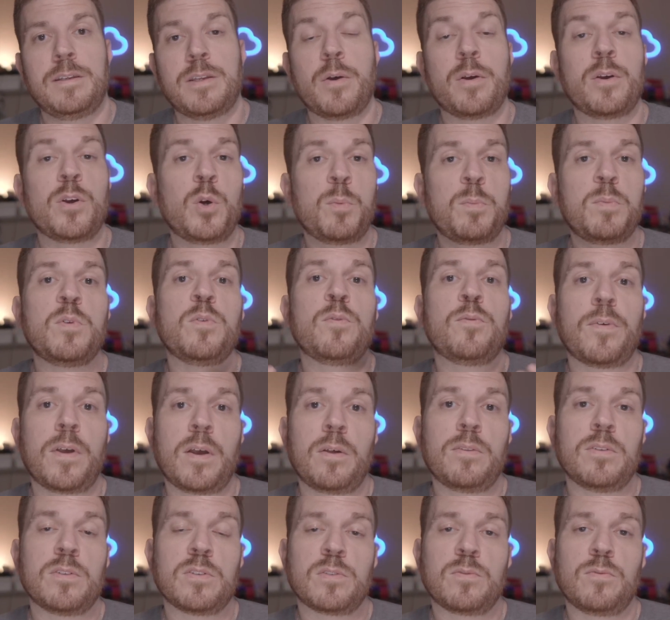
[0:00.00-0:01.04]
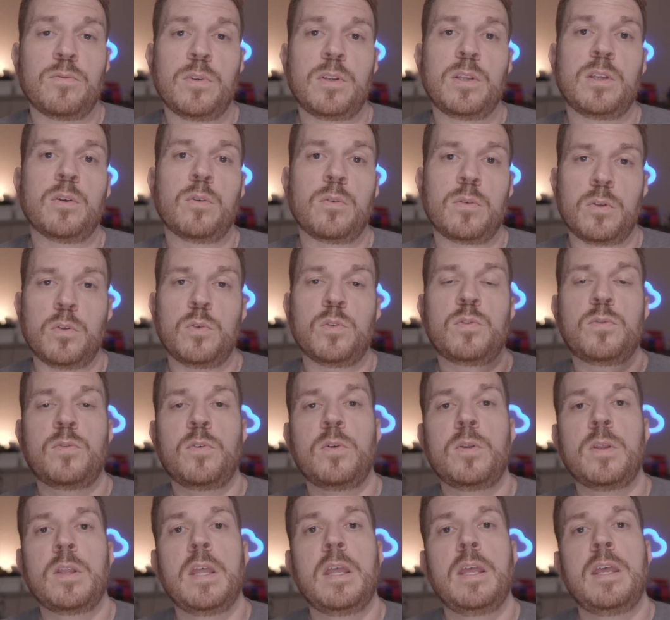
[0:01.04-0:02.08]
Now, I hope you found this video
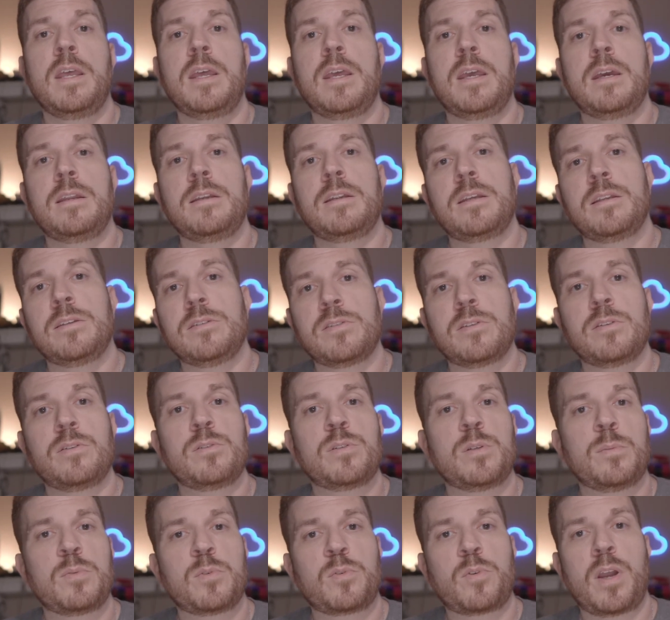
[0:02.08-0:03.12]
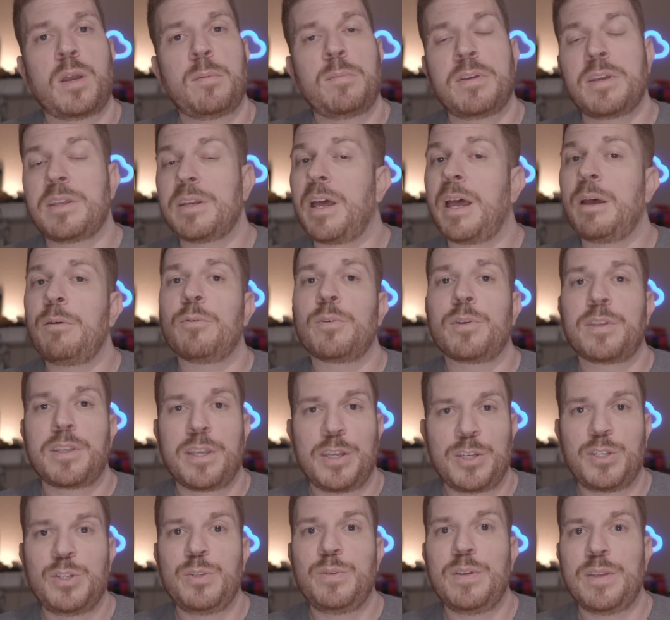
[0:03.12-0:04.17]
useful and consider subscribing, and I will
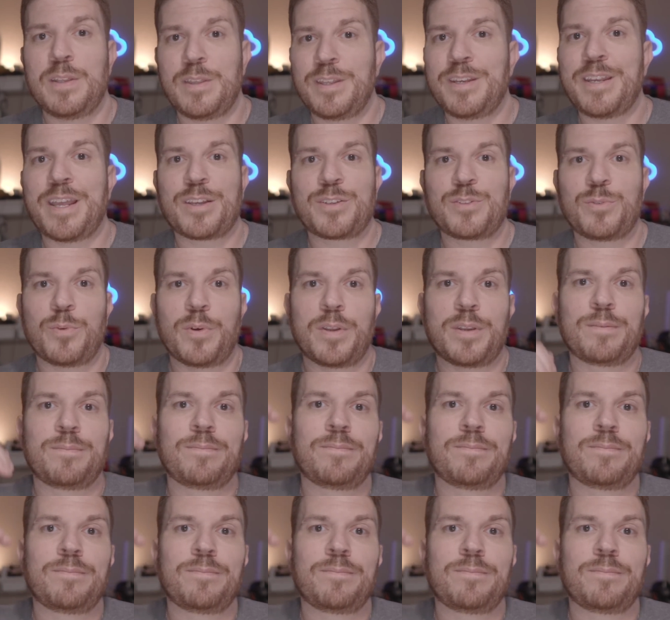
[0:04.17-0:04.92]
catch you in the next one.